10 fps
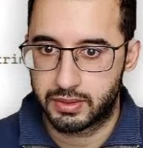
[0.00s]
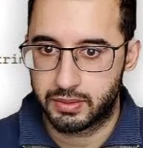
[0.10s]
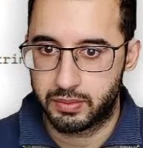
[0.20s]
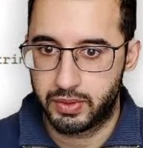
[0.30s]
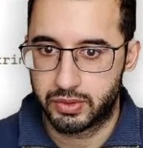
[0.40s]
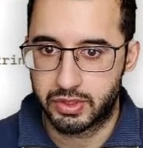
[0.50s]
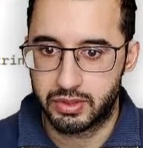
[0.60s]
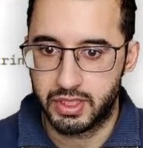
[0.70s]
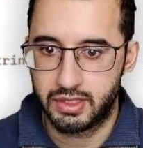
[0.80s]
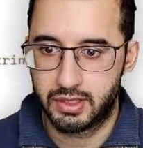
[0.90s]
we also
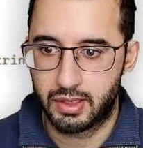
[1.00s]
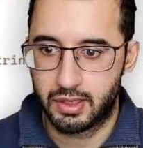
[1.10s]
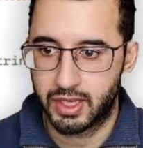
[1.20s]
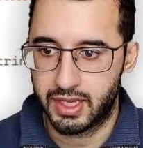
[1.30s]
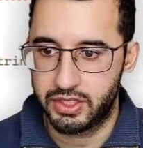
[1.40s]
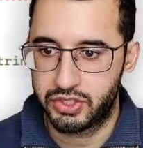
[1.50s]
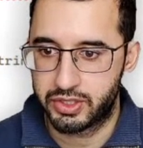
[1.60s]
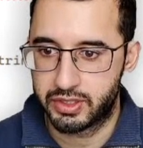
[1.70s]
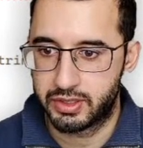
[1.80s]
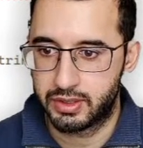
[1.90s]
need the
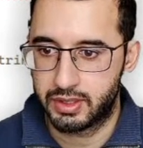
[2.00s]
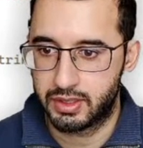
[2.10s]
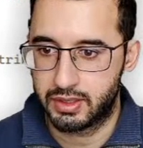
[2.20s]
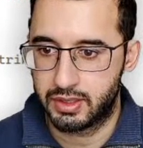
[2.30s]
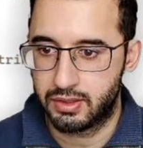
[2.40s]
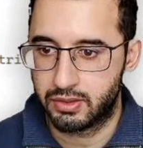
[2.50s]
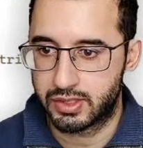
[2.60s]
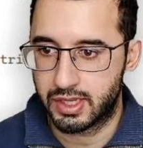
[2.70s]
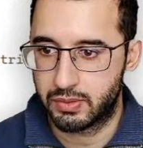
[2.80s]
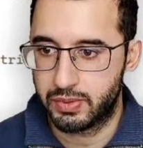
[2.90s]
location. It
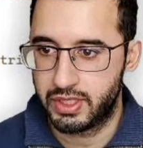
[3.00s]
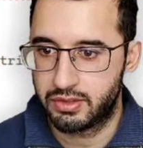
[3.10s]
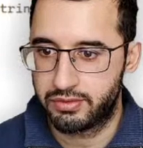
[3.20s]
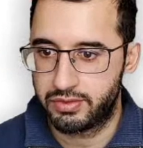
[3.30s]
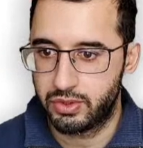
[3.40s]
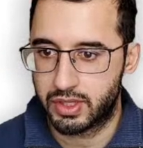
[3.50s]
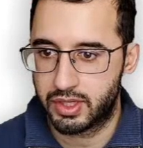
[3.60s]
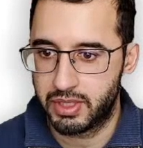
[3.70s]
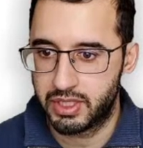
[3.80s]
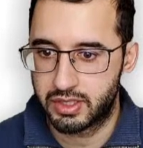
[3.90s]
looks like we need a few
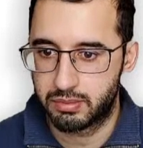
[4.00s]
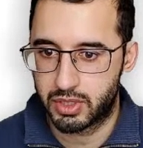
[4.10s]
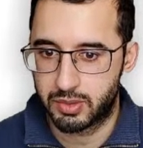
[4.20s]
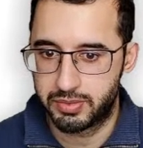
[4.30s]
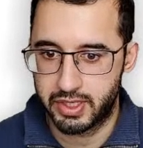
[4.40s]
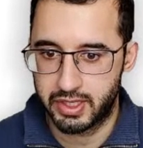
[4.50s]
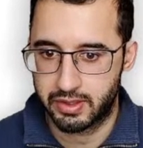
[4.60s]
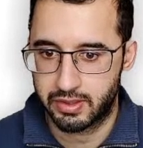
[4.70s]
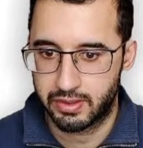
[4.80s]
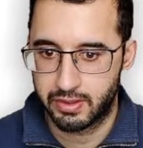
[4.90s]
other bits and bobs
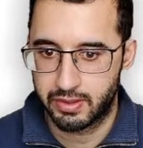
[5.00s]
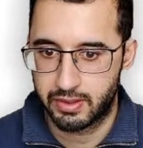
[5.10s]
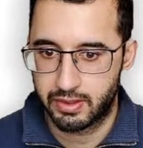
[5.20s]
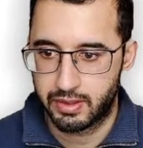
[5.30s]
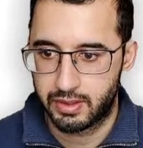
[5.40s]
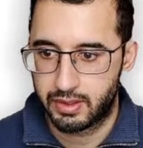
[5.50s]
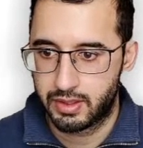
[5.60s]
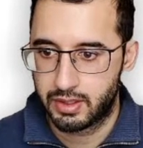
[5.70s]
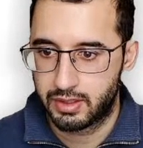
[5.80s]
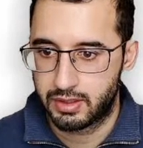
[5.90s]
here.
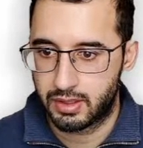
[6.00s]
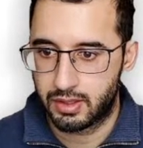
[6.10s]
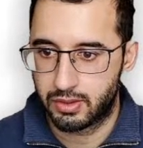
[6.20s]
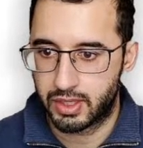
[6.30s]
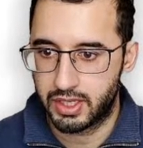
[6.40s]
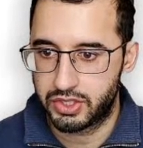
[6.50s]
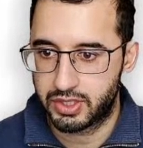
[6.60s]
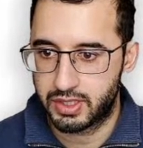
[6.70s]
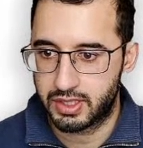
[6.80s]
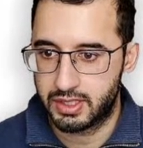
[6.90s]
The
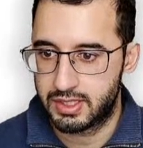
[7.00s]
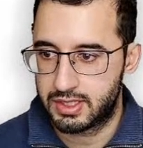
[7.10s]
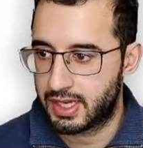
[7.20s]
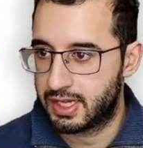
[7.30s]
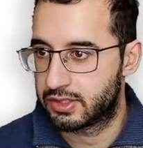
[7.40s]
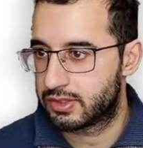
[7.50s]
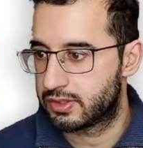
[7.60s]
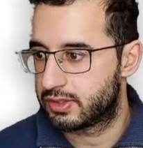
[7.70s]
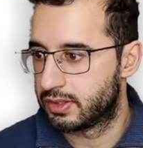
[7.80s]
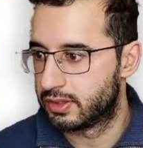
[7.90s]
location and these tags.
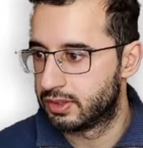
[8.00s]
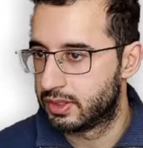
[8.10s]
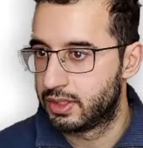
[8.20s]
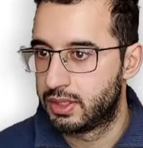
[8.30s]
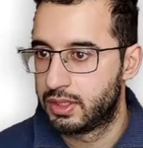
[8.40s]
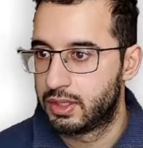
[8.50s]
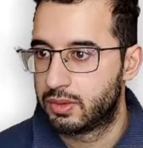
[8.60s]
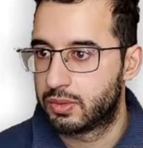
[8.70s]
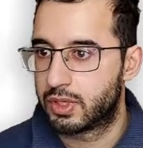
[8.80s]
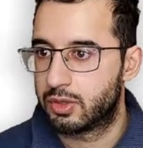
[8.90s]
So
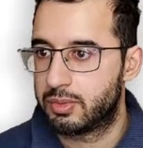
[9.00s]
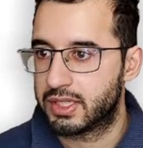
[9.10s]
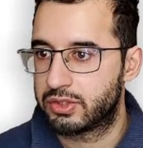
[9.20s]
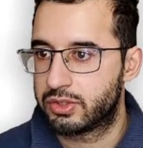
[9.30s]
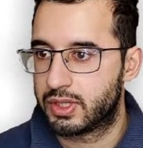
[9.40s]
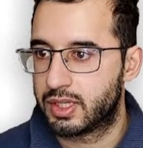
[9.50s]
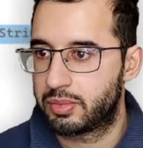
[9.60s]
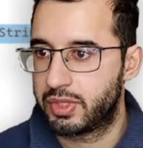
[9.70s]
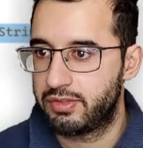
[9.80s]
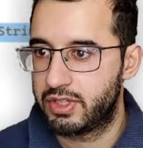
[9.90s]
we'll go back to our
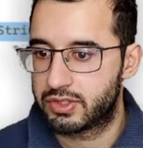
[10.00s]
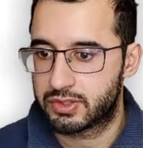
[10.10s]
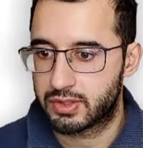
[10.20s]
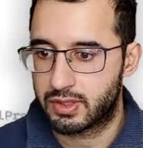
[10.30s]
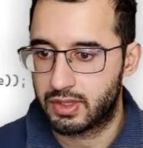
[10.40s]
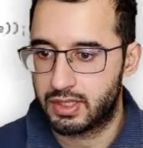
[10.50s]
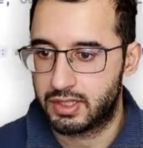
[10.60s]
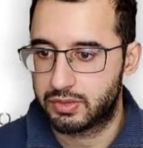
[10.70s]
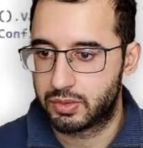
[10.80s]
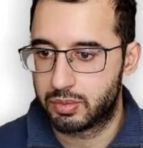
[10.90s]
previous
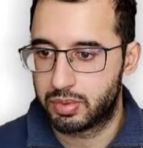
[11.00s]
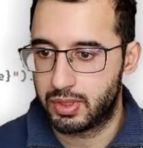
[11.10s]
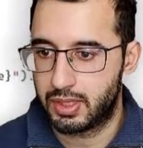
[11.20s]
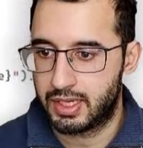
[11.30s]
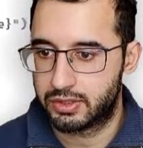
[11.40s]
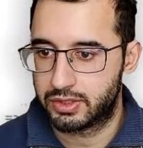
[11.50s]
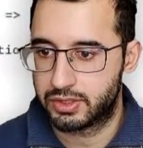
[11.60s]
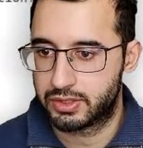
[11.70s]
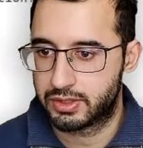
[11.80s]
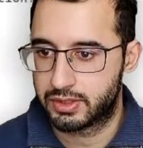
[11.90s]
class. We'll pull
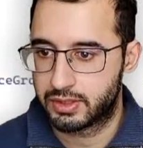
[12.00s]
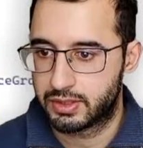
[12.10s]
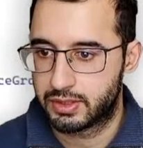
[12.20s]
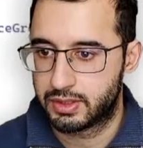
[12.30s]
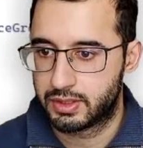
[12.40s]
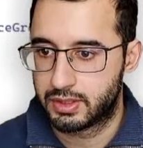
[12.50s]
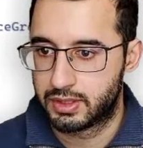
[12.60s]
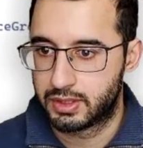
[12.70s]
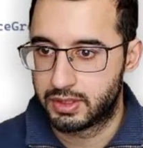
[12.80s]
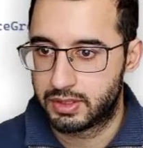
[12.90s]
out
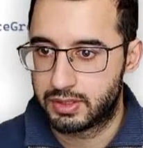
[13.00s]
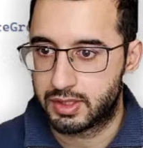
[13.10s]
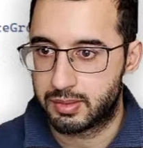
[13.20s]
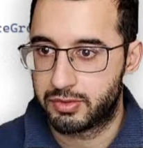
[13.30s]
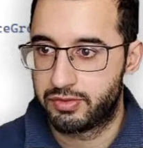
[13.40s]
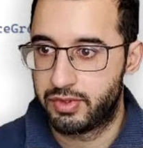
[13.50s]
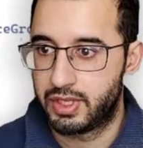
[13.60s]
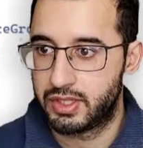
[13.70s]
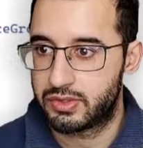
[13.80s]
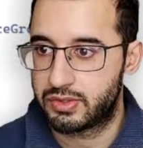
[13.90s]
some of
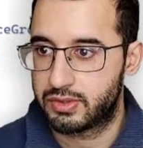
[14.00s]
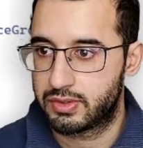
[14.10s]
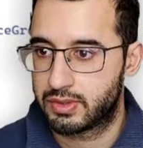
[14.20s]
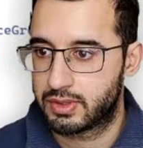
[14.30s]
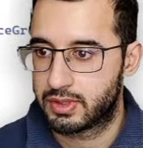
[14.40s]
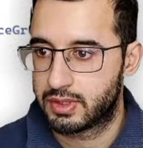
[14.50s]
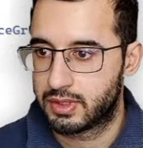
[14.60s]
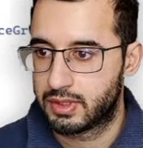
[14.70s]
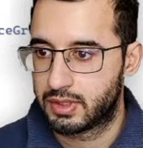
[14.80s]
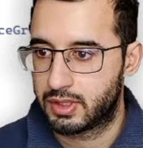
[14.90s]
this
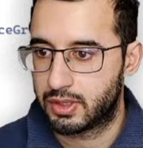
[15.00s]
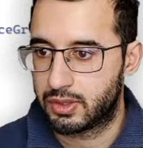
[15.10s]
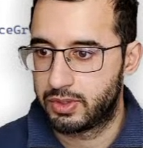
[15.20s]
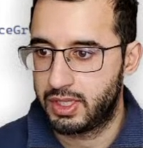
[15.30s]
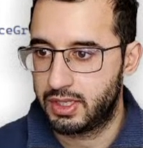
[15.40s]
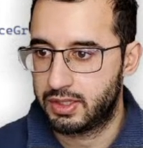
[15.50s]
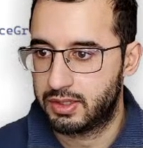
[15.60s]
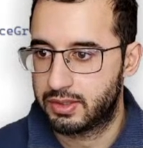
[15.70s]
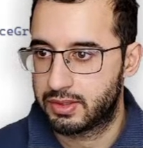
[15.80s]
code here